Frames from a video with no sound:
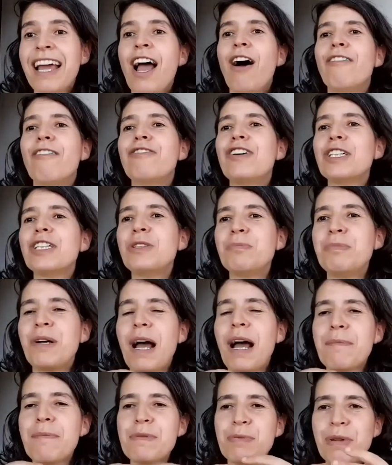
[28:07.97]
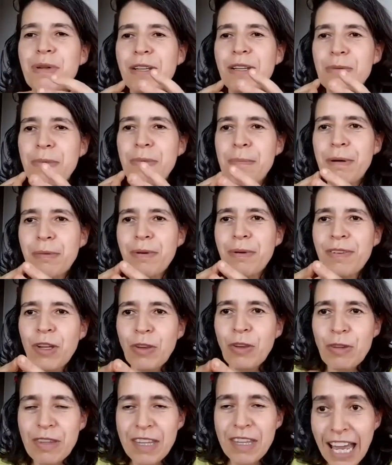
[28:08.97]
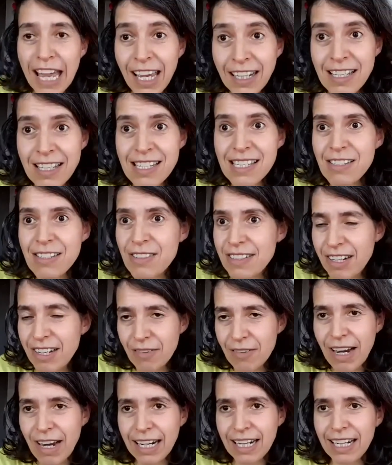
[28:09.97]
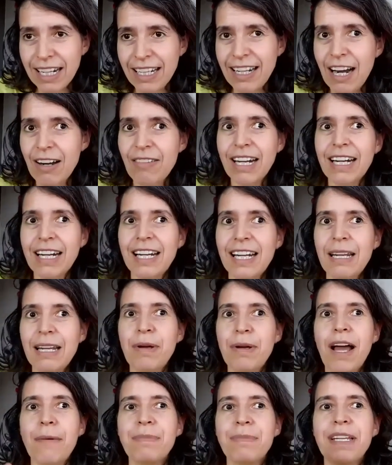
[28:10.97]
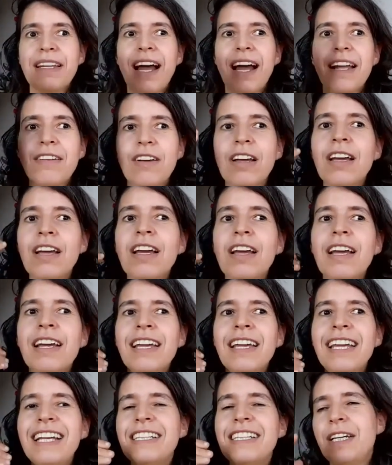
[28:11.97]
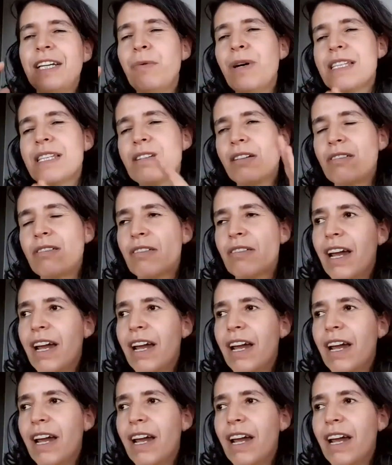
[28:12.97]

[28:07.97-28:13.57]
of course, perhaps people will not dance directly, perhaps he was